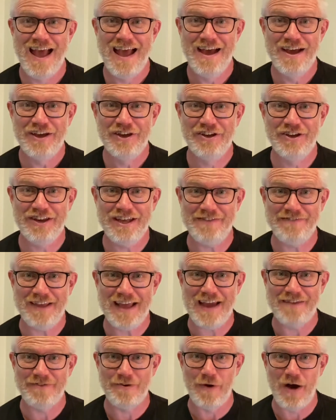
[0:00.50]
Good evening,
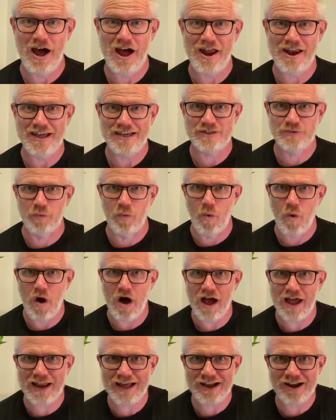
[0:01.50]
everyone. It's
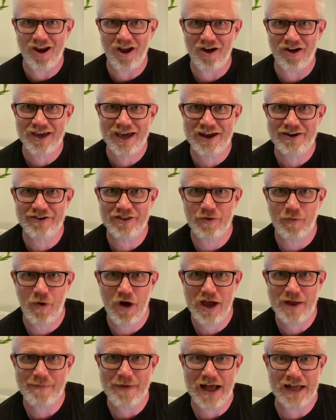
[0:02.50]
wine o'clock here at the
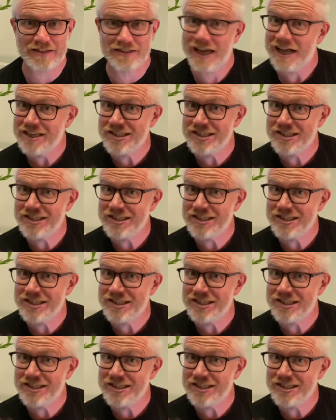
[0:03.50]
WINEMAN's.